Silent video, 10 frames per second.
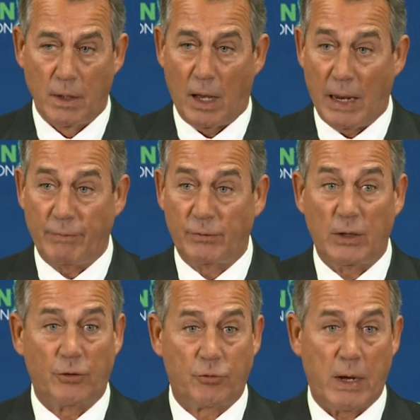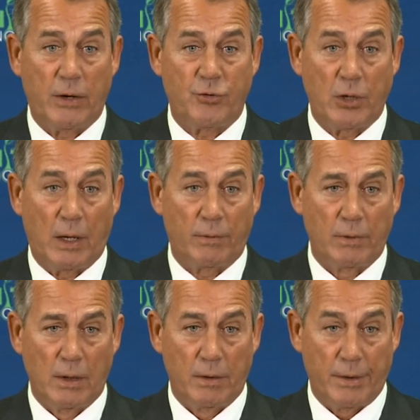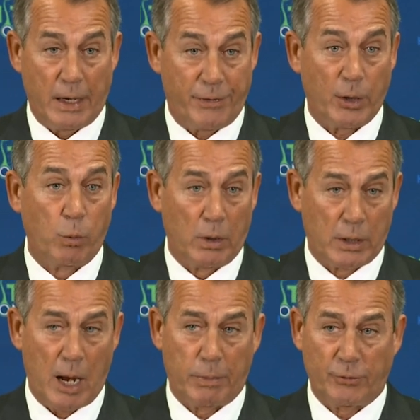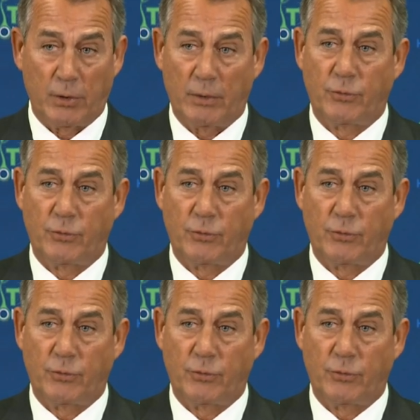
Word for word: Uh, I haven't seen a strategy yet that I think will accomplish it.